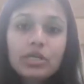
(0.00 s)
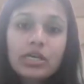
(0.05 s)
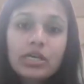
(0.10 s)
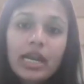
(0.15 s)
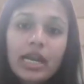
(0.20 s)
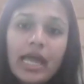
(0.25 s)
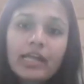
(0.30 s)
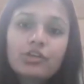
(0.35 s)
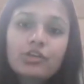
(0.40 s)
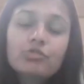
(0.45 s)

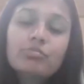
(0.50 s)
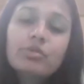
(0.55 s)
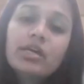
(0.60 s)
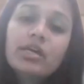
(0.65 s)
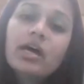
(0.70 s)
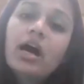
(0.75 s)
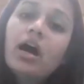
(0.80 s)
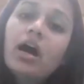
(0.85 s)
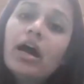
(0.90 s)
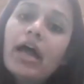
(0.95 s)
will like to
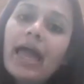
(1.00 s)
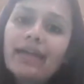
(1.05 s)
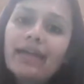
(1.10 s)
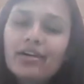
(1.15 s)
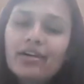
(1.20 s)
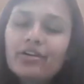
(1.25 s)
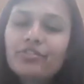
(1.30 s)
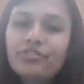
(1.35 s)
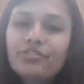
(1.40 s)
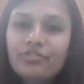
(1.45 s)
be a
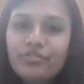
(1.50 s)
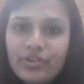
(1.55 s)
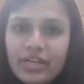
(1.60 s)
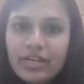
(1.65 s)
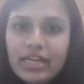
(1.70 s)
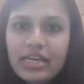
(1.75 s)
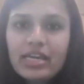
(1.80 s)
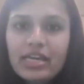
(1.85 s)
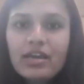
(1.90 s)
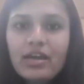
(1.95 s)
error
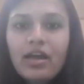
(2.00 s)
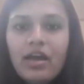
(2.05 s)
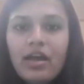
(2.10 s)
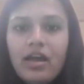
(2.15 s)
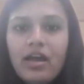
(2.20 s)
free